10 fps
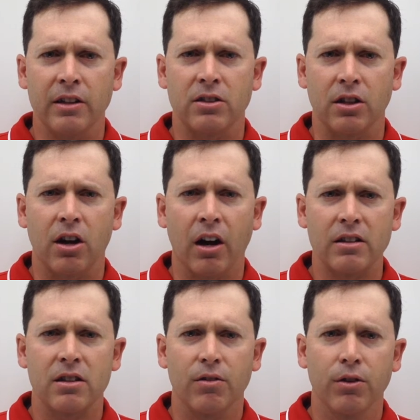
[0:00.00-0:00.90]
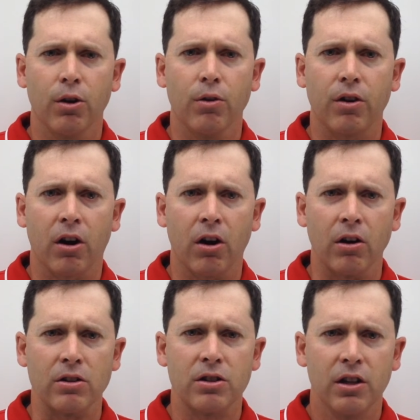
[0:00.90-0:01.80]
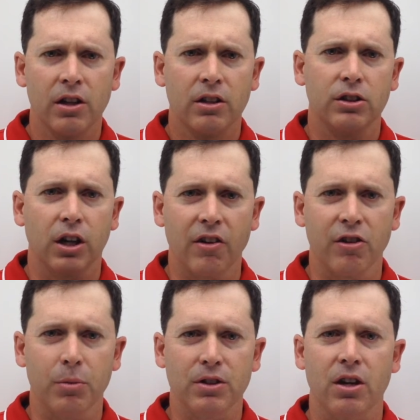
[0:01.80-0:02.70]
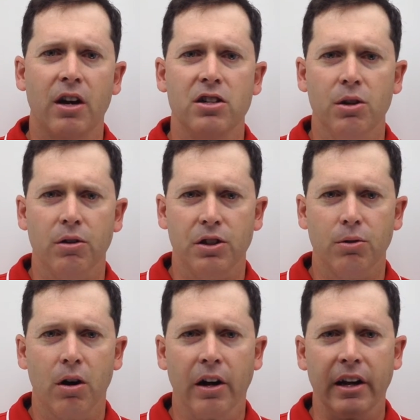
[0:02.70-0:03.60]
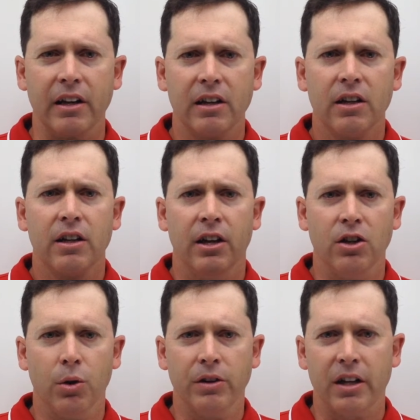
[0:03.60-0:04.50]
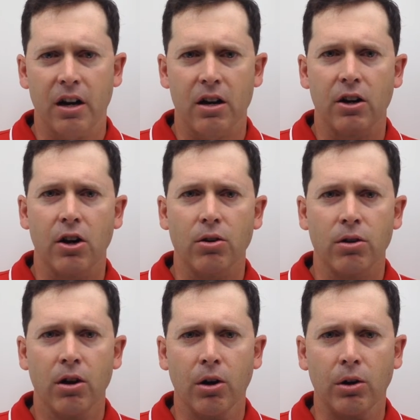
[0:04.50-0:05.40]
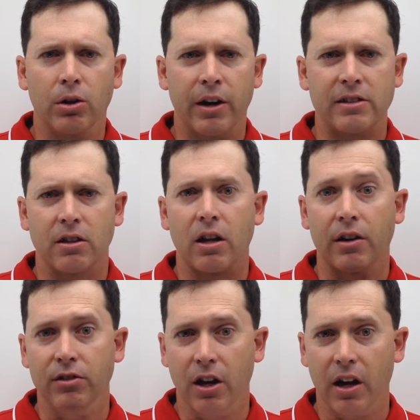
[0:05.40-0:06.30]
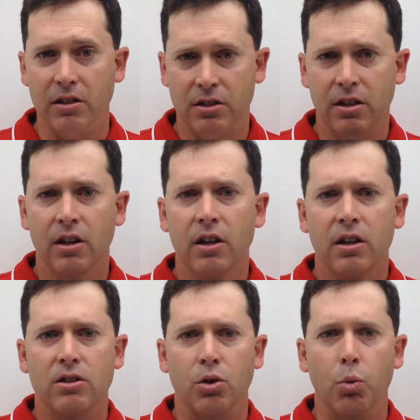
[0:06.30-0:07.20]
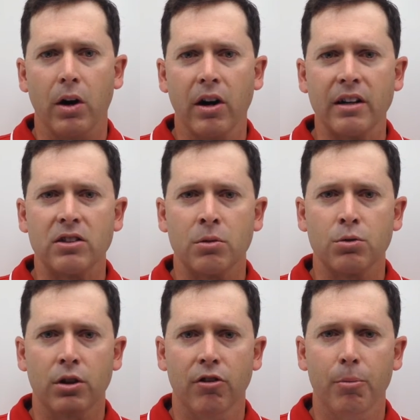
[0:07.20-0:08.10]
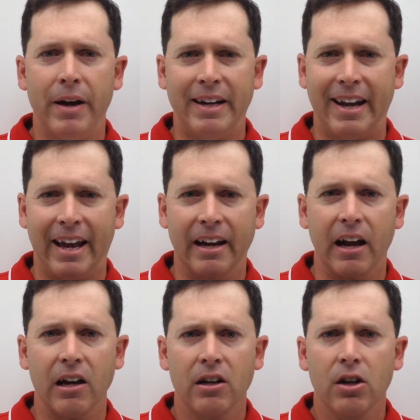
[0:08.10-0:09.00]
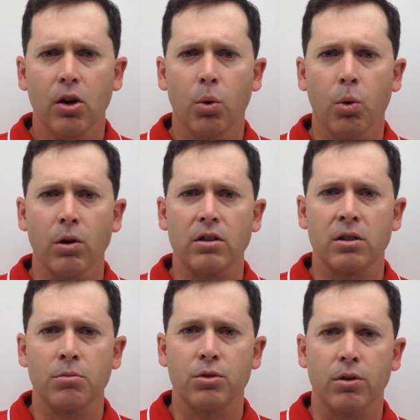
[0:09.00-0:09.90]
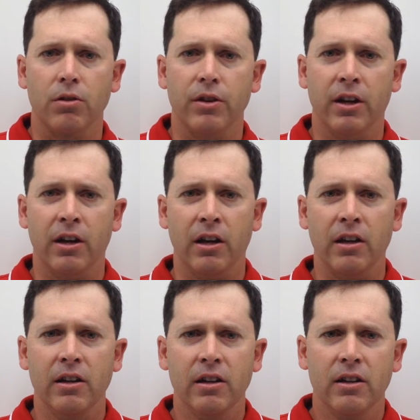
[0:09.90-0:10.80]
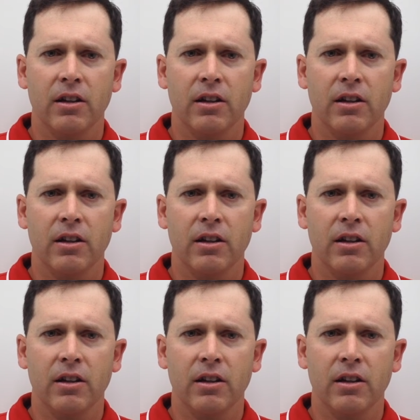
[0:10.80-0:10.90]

it's a constant flow of cars driving beside you as you're running, and doing that on a dirt road creates a lot of dust. So wearing some sort of a bandana or some sort of a